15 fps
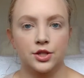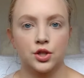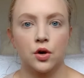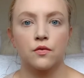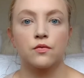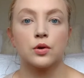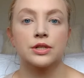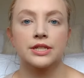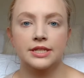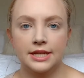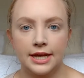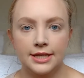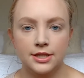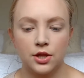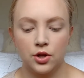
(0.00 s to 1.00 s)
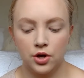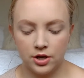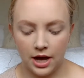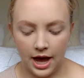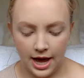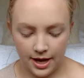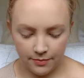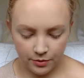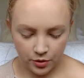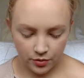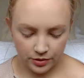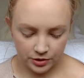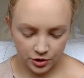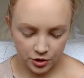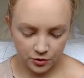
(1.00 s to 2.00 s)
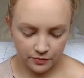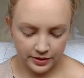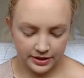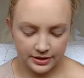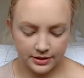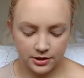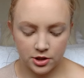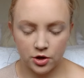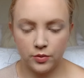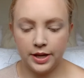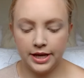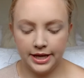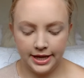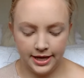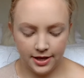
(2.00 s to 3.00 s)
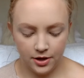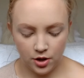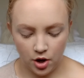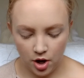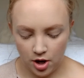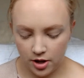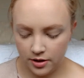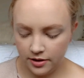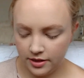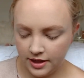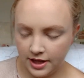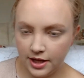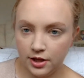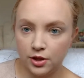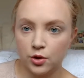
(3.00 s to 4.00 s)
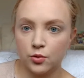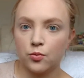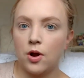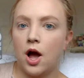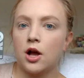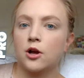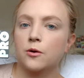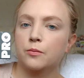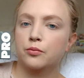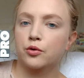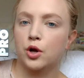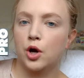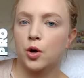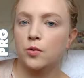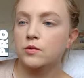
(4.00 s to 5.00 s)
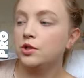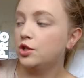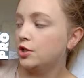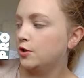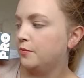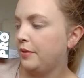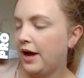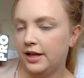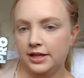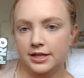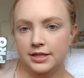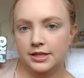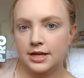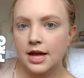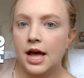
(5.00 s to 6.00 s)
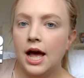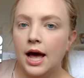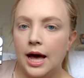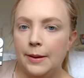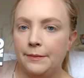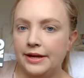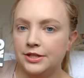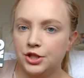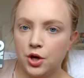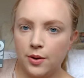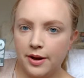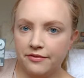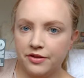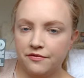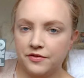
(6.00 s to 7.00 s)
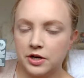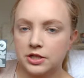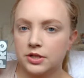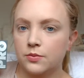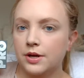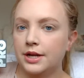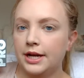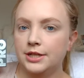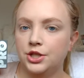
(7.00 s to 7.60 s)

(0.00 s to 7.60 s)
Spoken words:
so for today's look, I'm going to be zeroing in on the Lorac Pro 2 palette. I don't have the first one, I